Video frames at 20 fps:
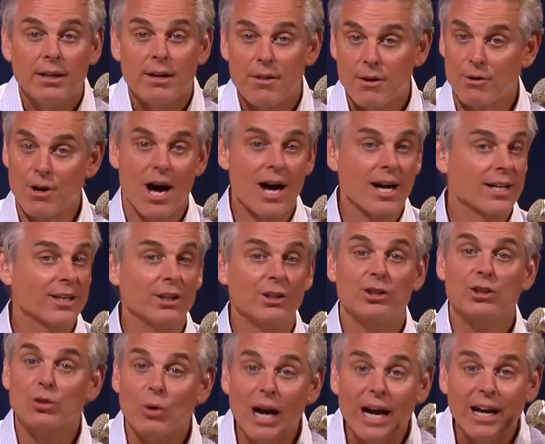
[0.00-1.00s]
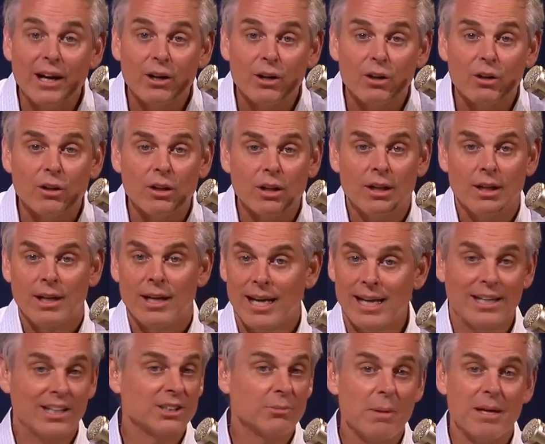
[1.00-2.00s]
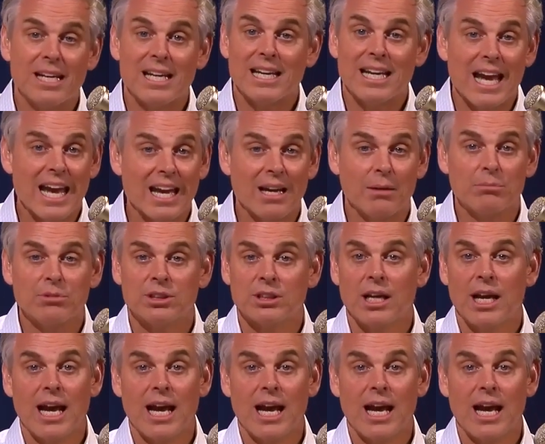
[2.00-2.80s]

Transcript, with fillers: They're not going to trail in as many games.